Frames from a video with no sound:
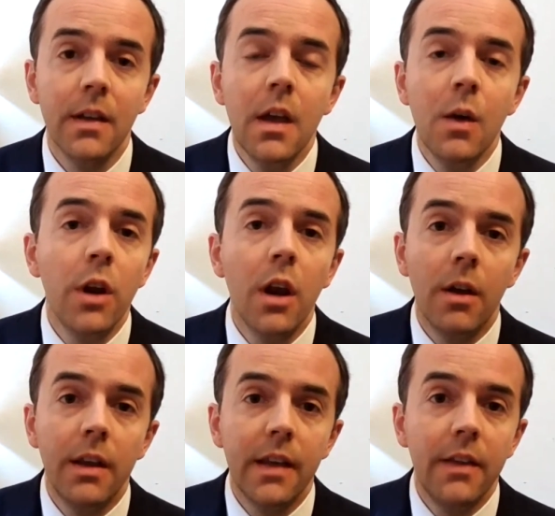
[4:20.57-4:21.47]

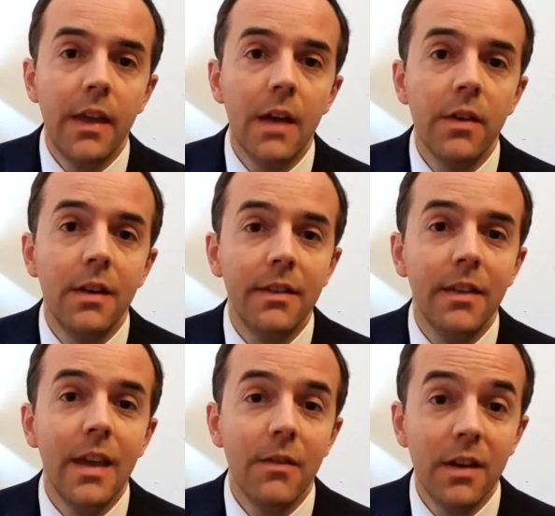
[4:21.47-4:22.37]
The
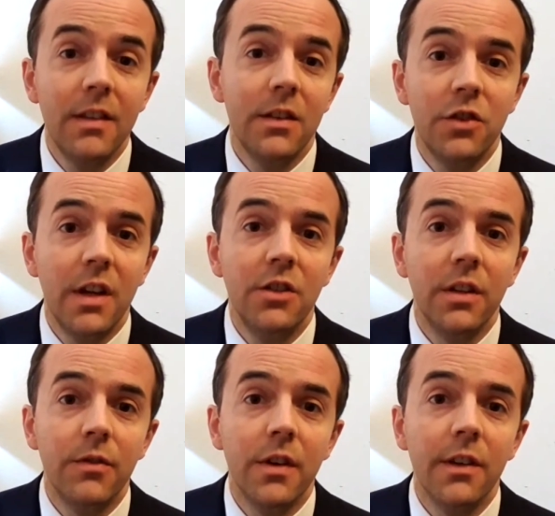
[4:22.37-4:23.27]
evidence is changing
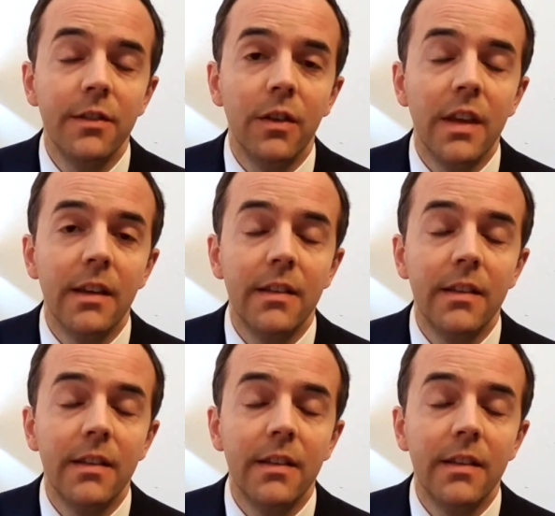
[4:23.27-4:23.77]
fast on this,